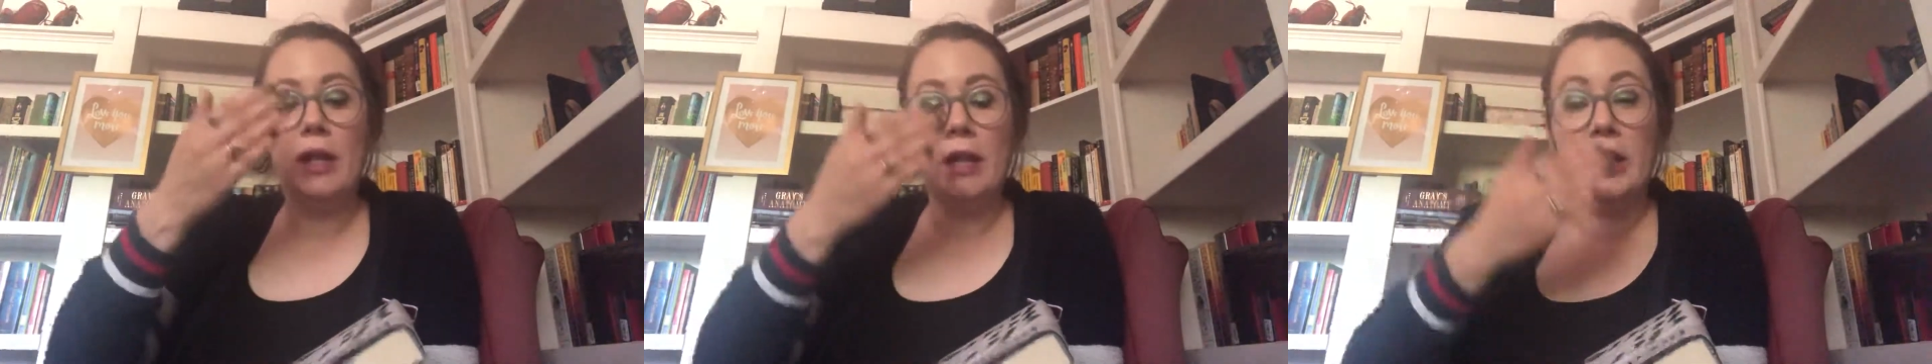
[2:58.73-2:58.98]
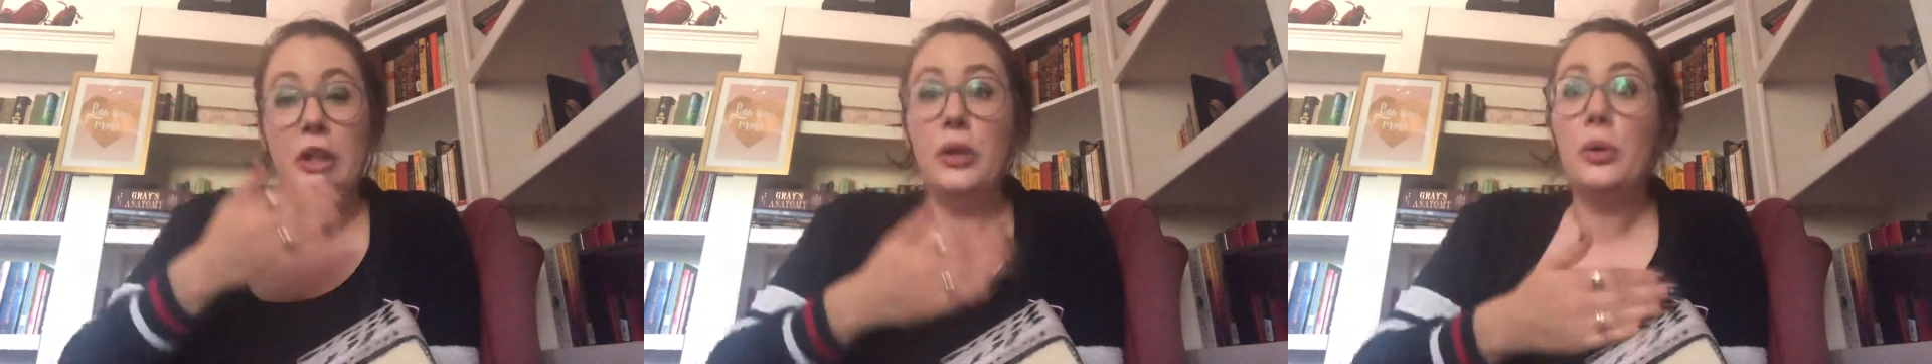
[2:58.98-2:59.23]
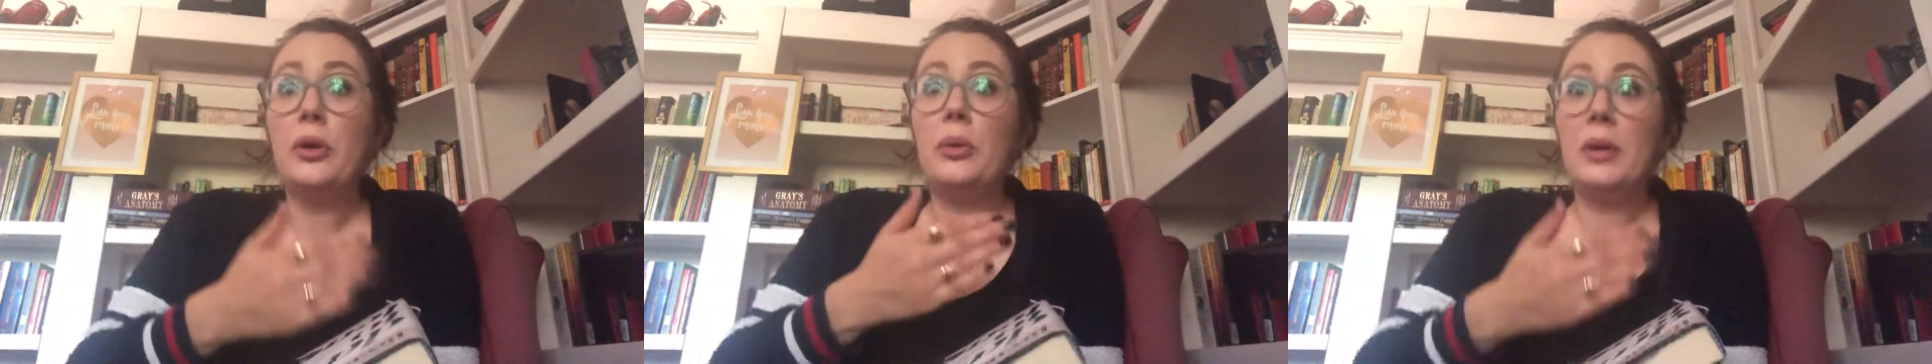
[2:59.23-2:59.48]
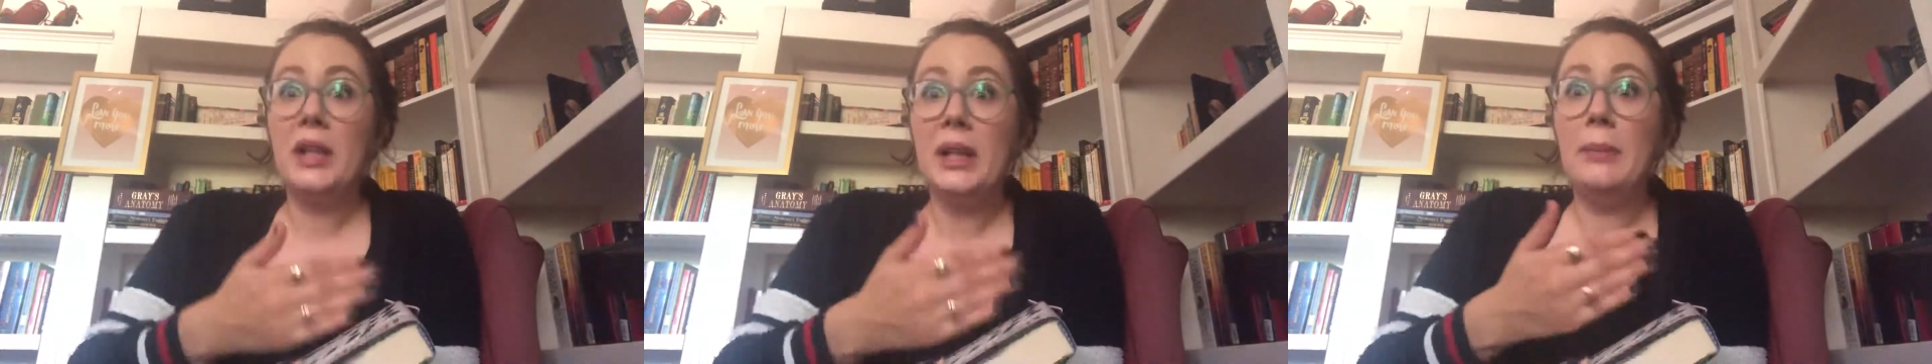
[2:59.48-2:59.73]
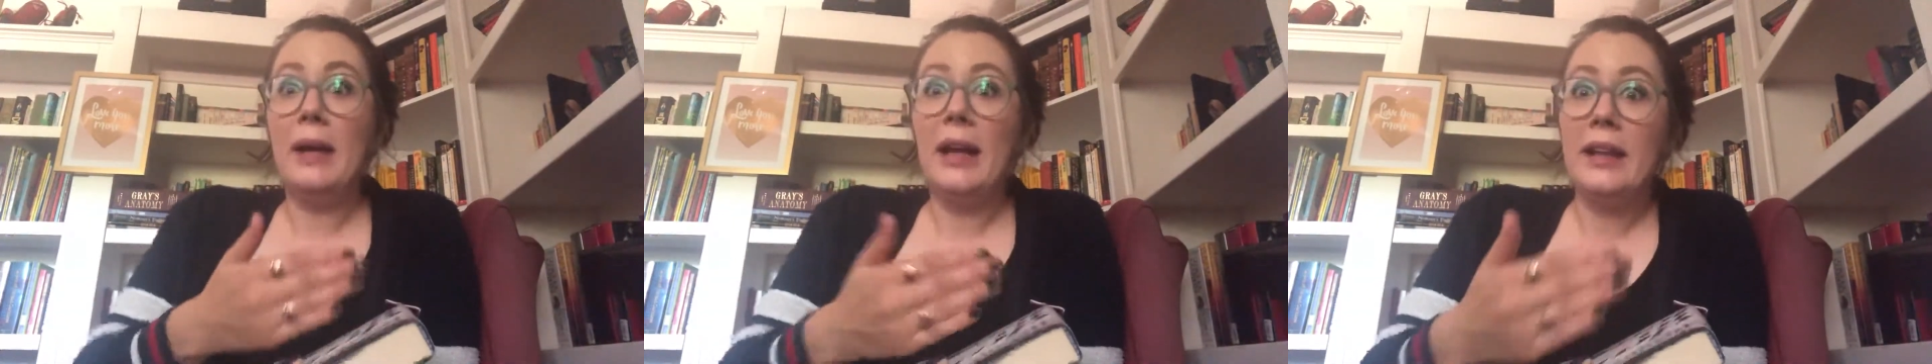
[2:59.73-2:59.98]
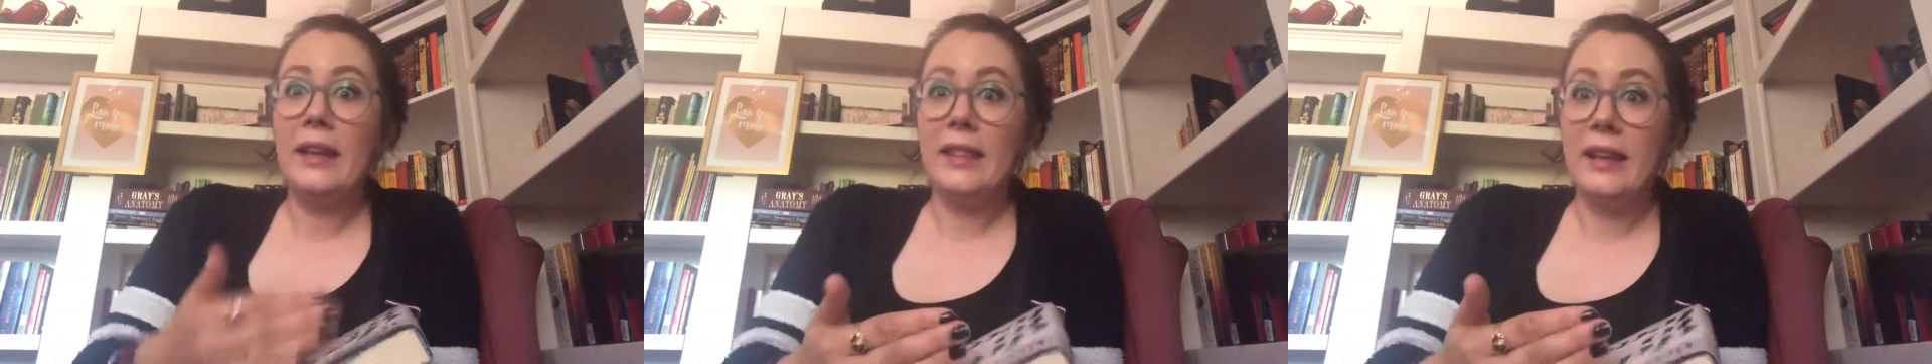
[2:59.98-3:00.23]
that you are really
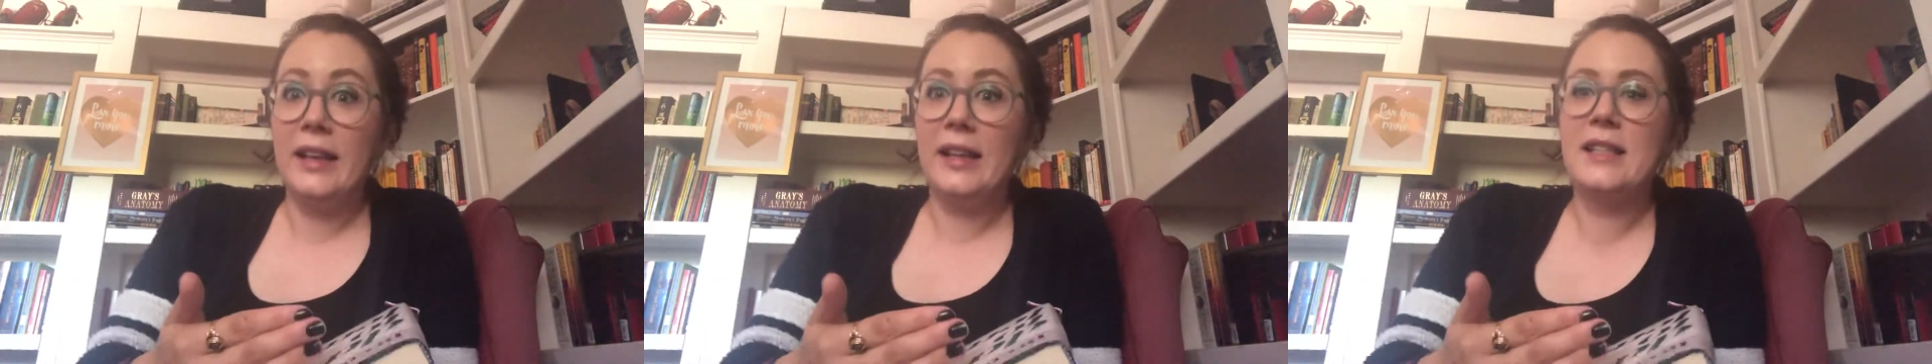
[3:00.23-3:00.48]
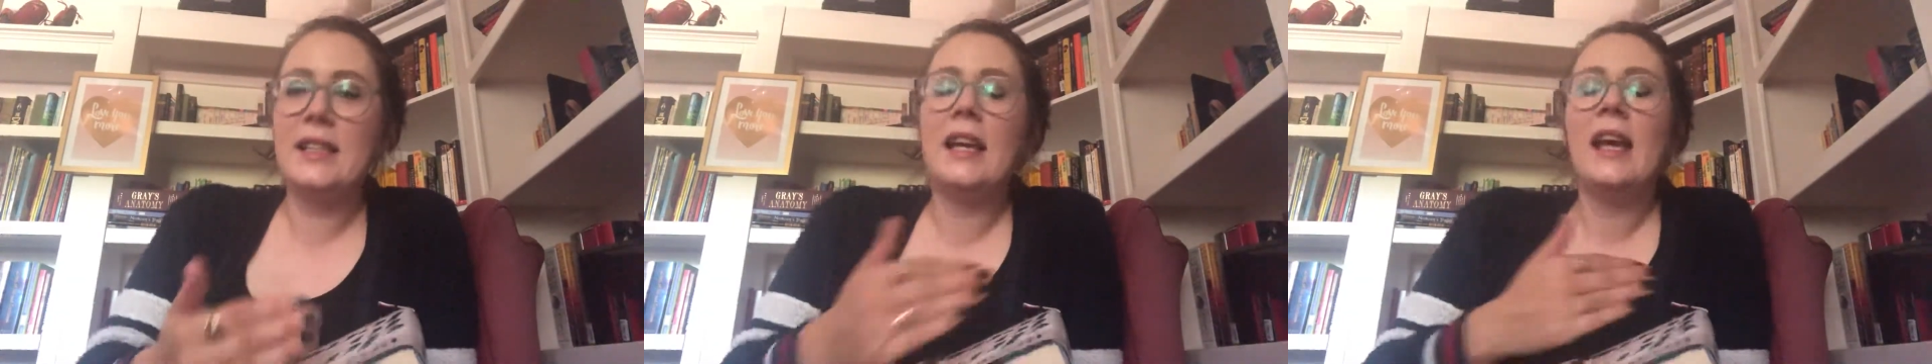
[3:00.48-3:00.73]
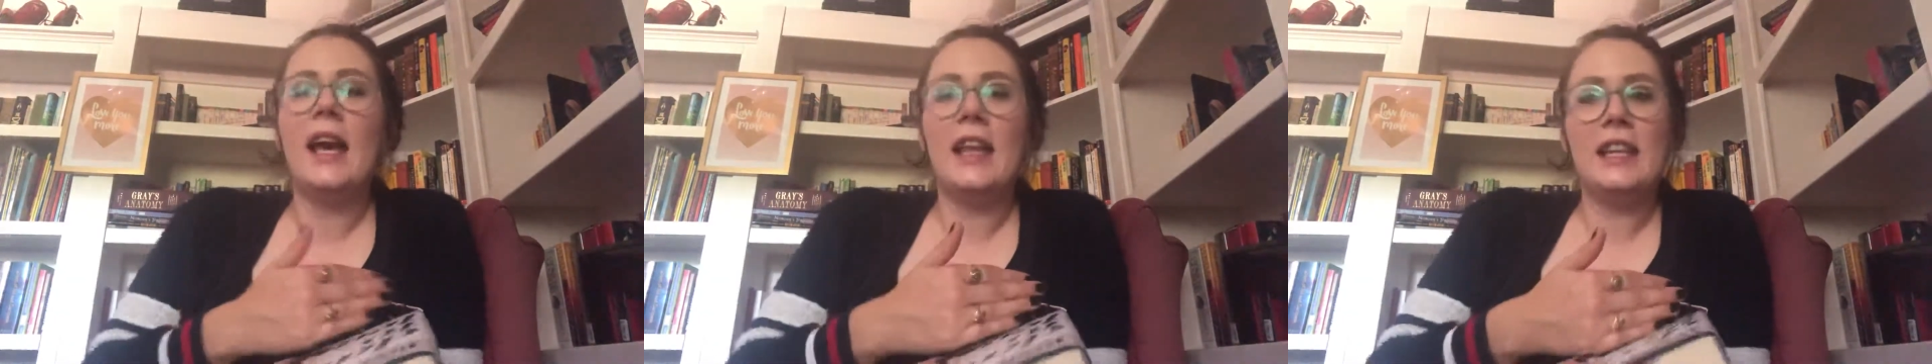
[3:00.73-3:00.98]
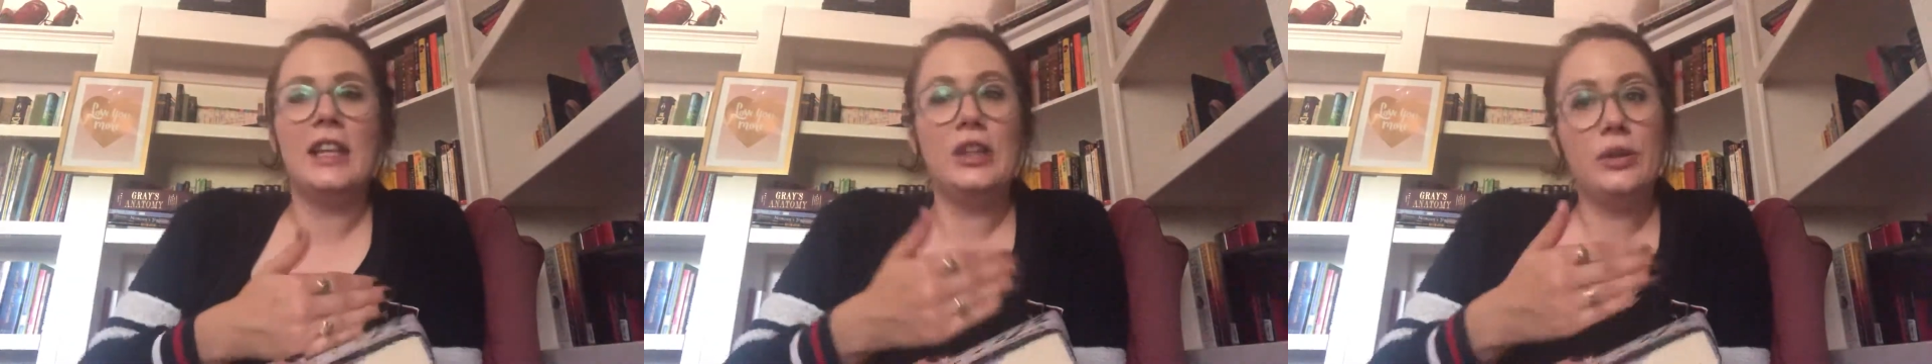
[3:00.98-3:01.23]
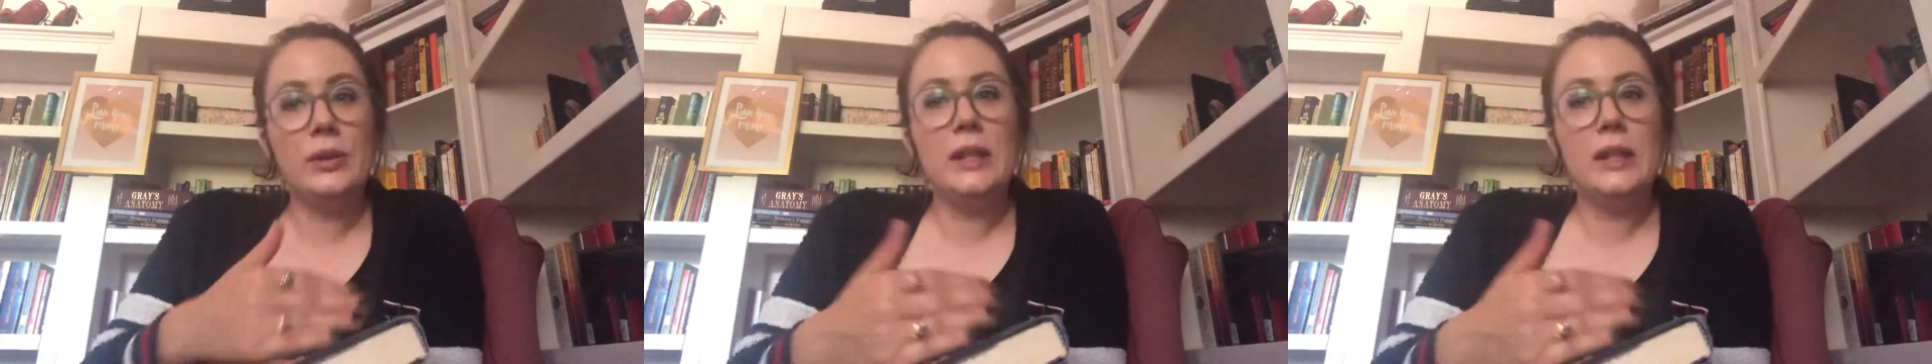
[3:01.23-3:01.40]
bad at this and that you